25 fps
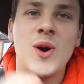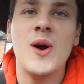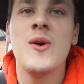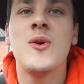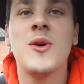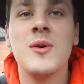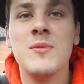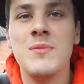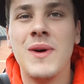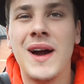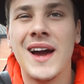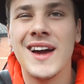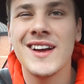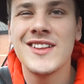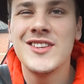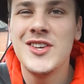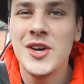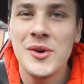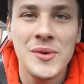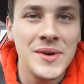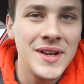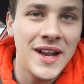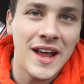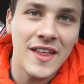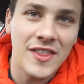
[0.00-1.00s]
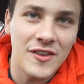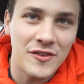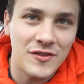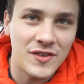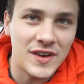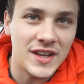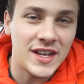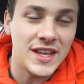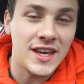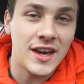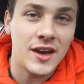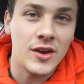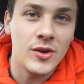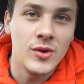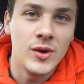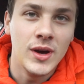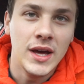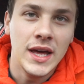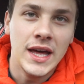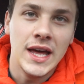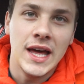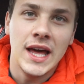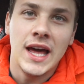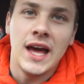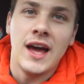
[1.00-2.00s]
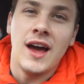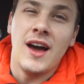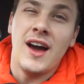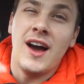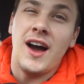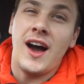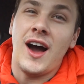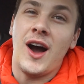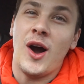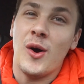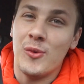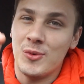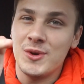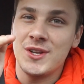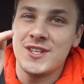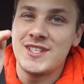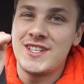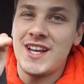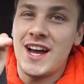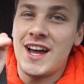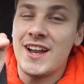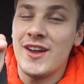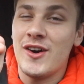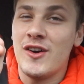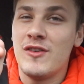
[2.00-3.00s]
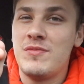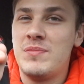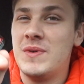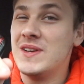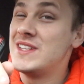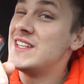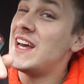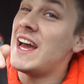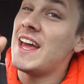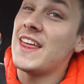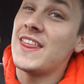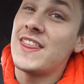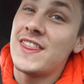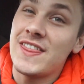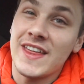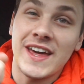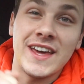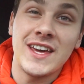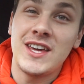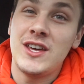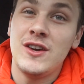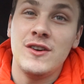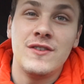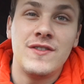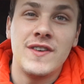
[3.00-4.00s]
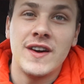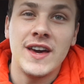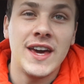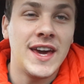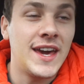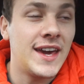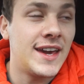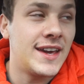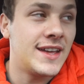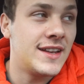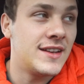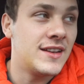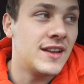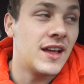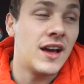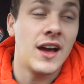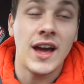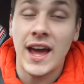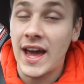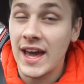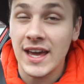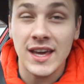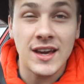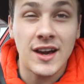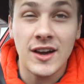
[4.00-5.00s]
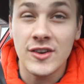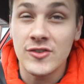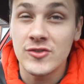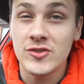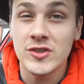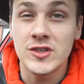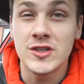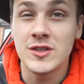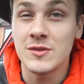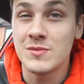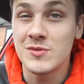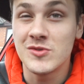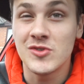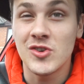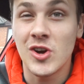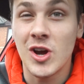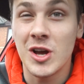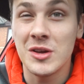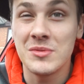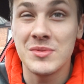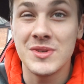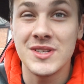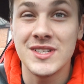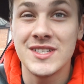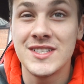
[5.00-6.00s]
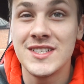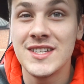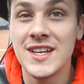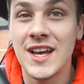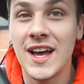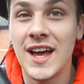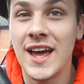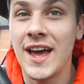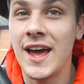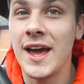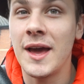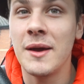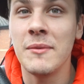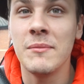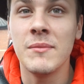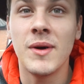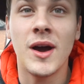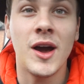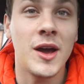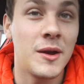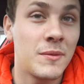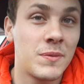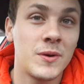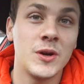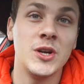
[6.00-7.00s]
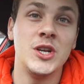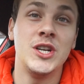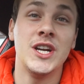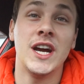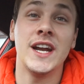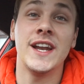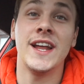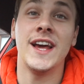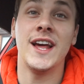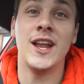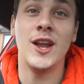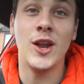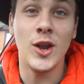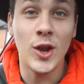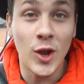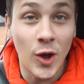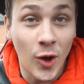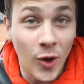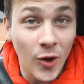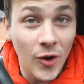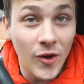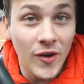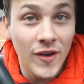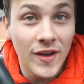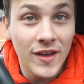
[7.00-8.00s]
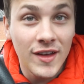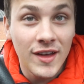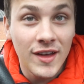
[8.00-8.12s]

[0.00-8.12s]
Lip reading: Welcome back to another video. I want to start it off by saying thank you for hitting 800 subscribers. I appreciate it a lot.